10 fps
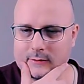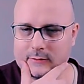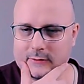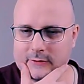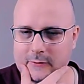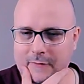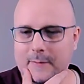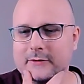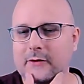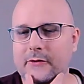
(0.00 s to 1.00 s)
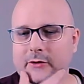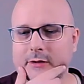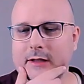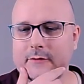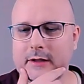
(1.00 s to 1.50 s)
so if he builds a
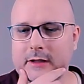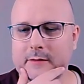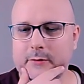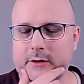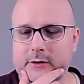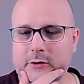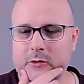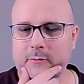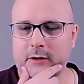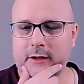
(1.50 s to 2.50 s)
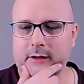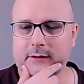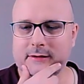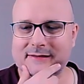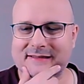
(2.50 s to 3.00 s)
third level, I can put a dome on it.
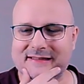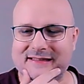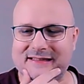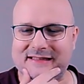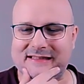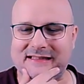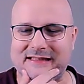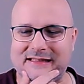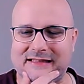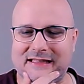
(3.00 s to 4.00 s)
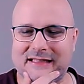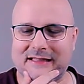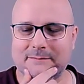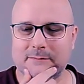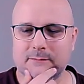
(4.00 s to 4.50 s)
Ooh, he's
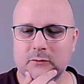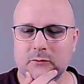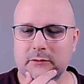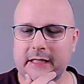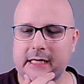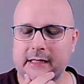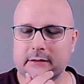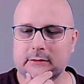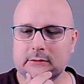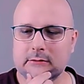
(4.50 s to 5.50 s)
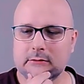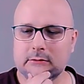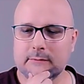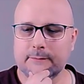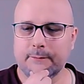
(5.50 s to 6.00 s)
gonna... Ooh, he can't.
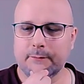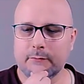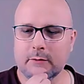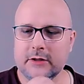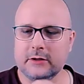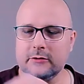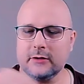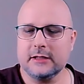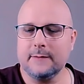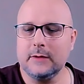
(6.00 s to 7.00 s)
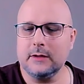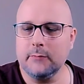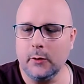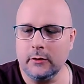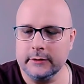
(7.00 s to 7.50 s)
But he's gonna try something
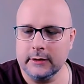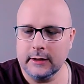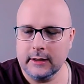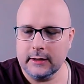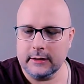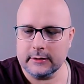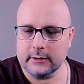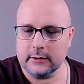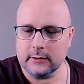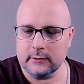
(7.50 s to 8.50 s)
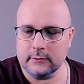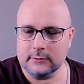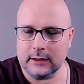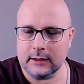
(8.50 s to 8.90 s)
bold. He's gonna go